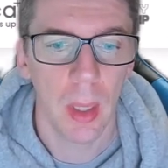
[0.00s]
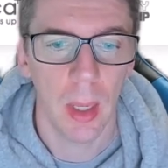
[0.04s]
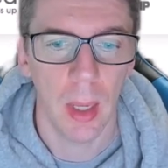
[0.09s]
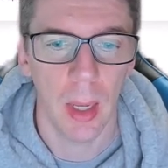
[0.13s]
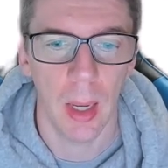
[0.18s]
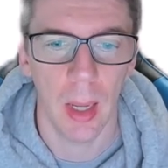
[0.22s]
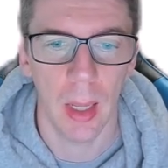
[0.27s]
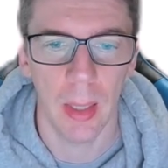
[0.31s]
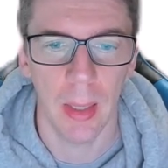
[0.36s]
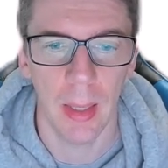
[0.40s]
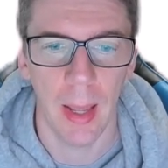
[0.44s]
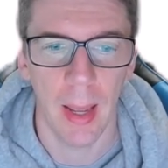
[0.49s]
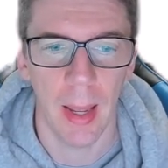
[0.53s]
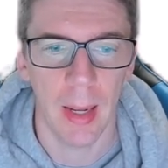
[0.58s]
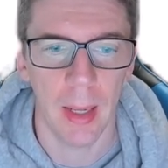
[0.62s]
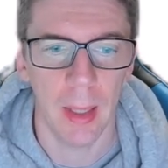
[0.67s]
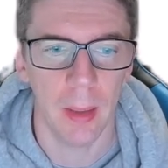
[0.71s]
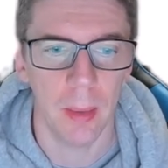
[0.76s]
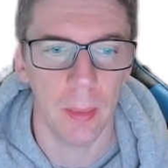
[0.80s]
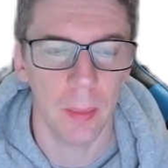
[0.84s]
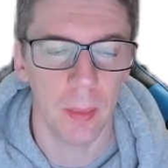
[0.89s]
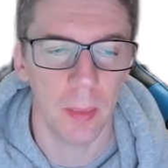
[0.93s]
and
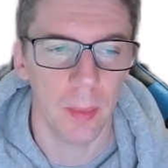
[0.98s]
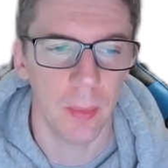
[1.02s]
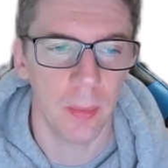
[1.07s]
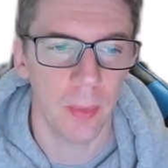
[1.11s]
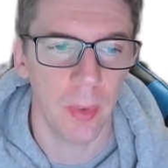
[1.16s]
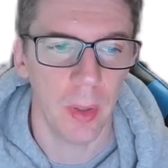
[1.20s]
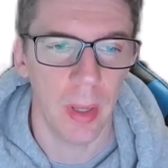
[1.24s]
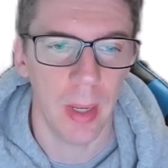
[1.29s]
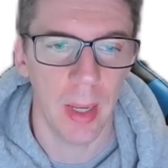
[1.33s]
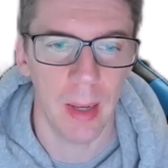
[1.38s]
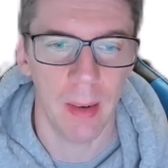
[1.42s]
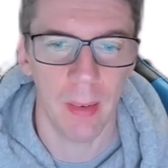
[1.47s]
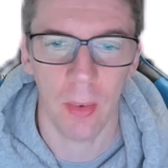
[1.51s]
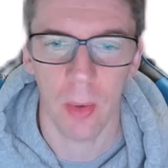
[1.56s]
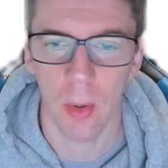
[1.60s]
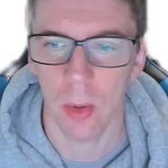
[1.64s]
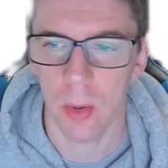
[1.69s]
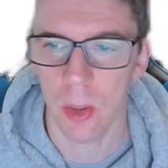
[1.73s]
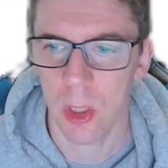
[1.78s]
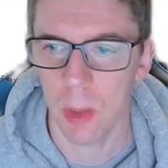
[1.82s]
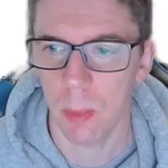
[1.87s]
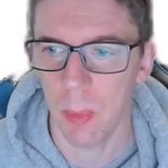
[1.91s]
then for here I've
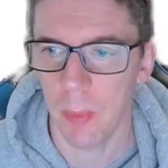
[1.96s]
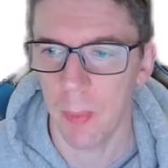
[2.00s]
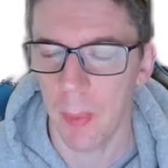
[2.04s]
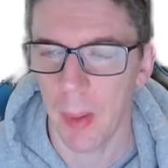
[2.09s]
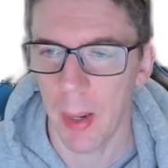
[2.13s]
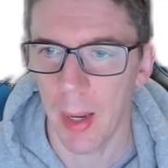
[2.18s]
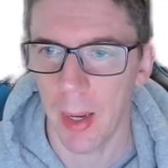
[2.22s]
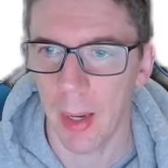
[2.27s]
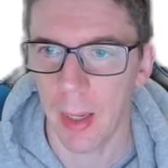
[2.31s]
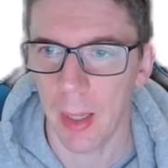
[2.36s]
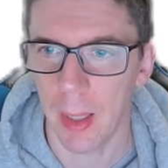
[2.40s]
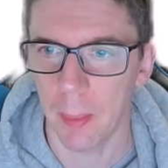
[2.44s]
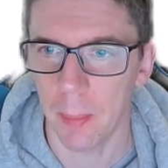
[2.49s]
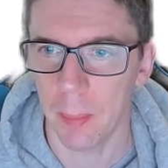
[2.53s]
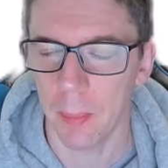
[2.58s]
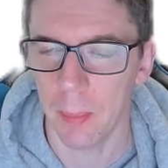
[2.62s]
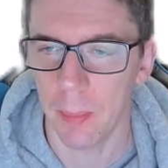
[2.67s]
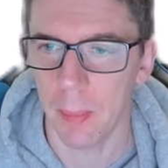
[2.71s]
got some of my